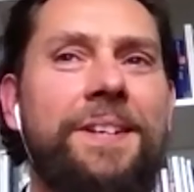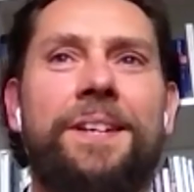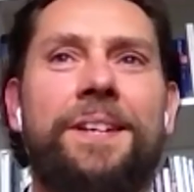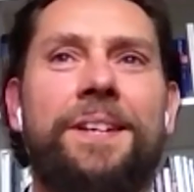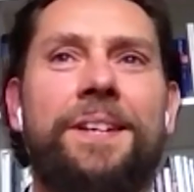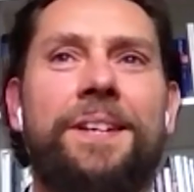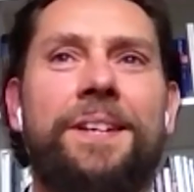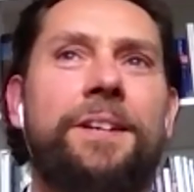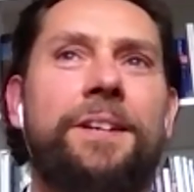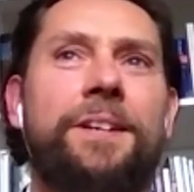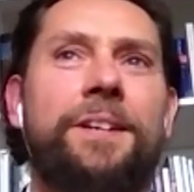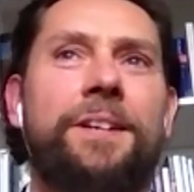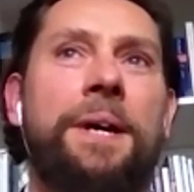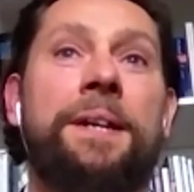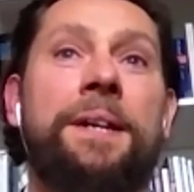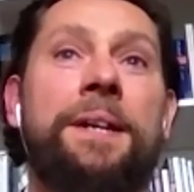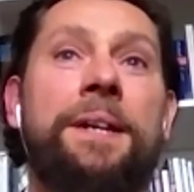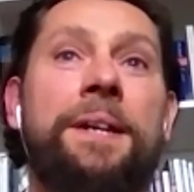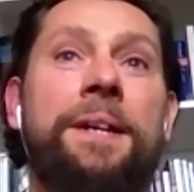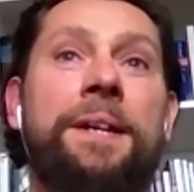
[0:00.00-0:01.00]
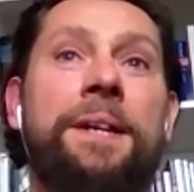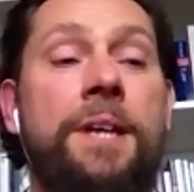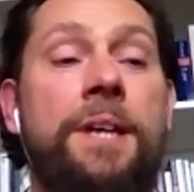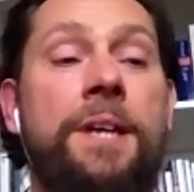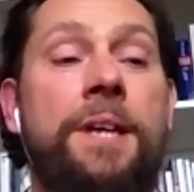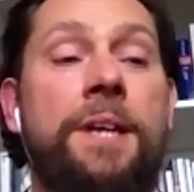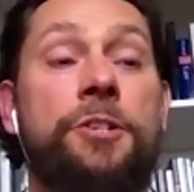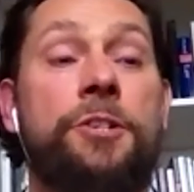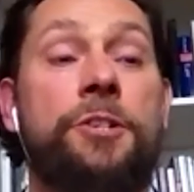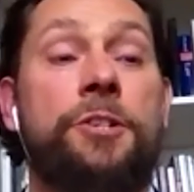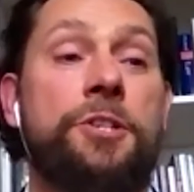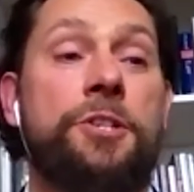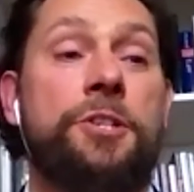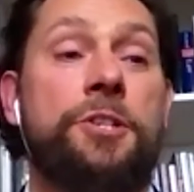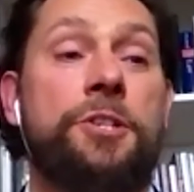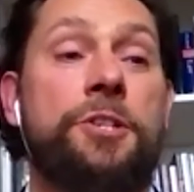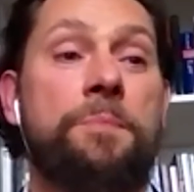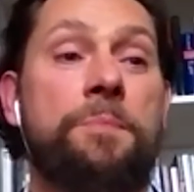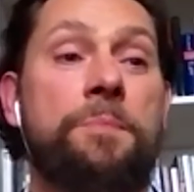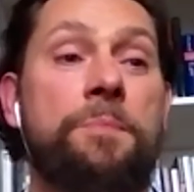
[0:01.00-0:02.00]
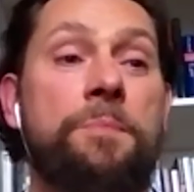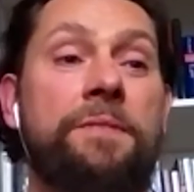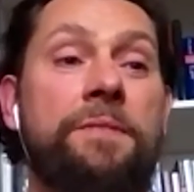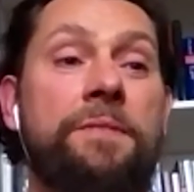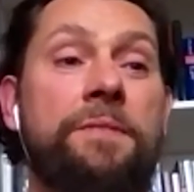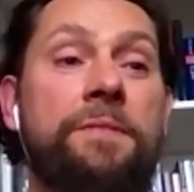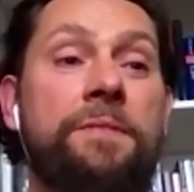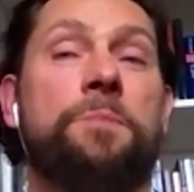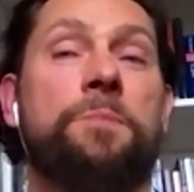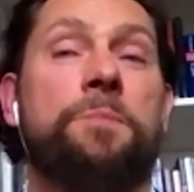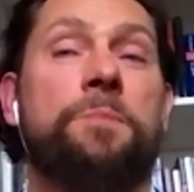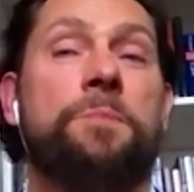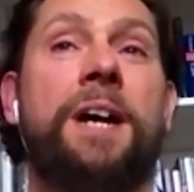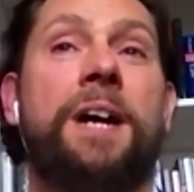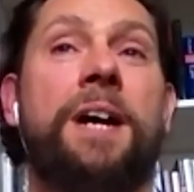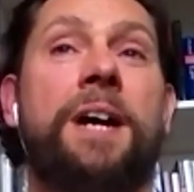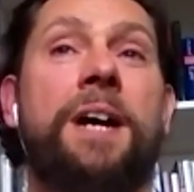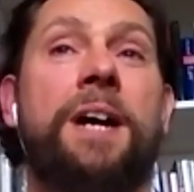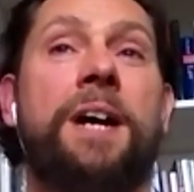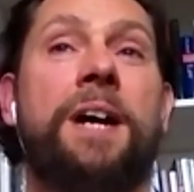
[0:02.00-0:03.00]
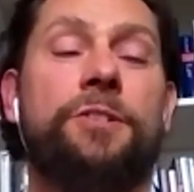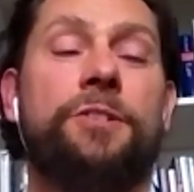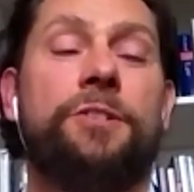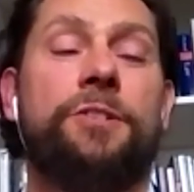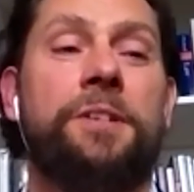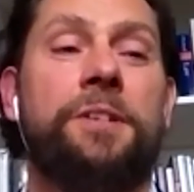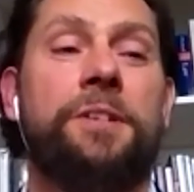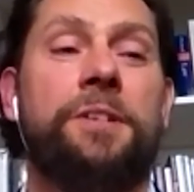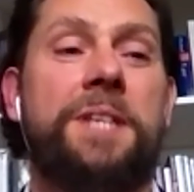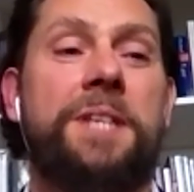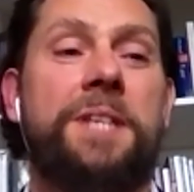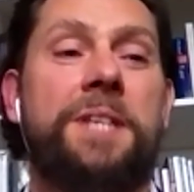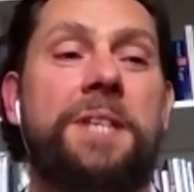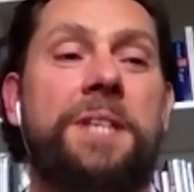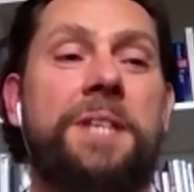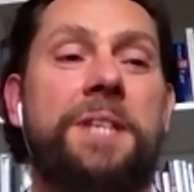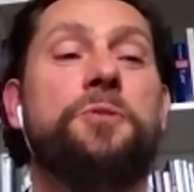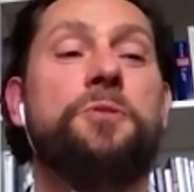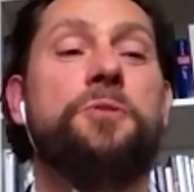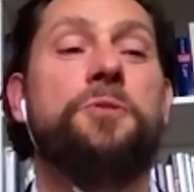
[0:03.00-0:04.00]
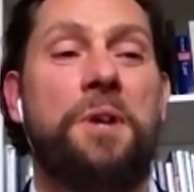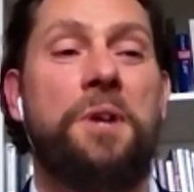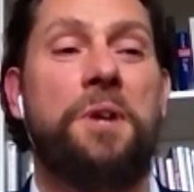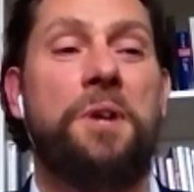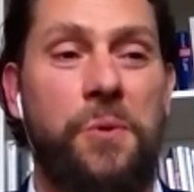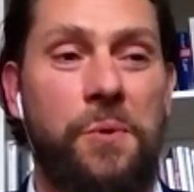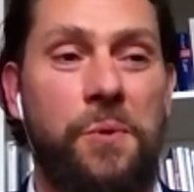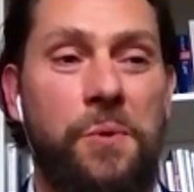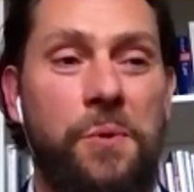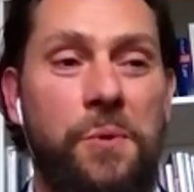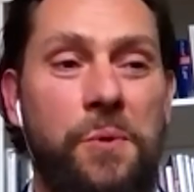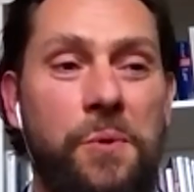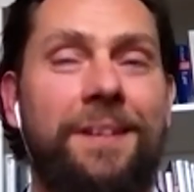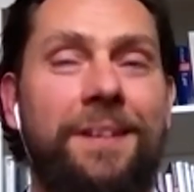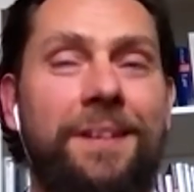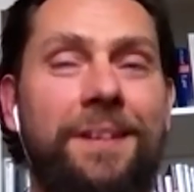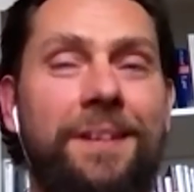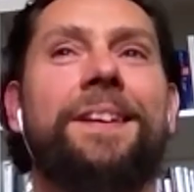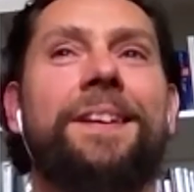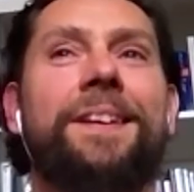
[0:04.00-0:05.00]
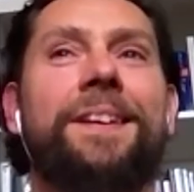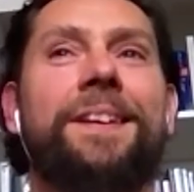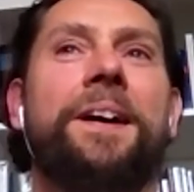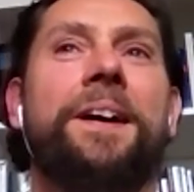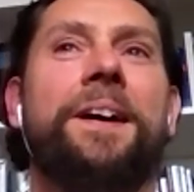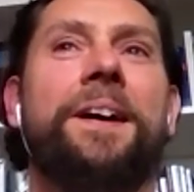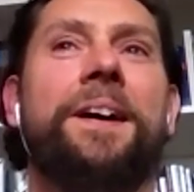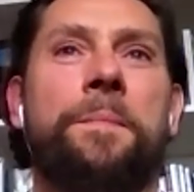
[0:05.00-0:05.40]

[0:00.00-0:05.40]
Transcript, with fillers: You know, and, and, and, actually, just to show a bit of encouragement, I am now starting to step into my calling. Um,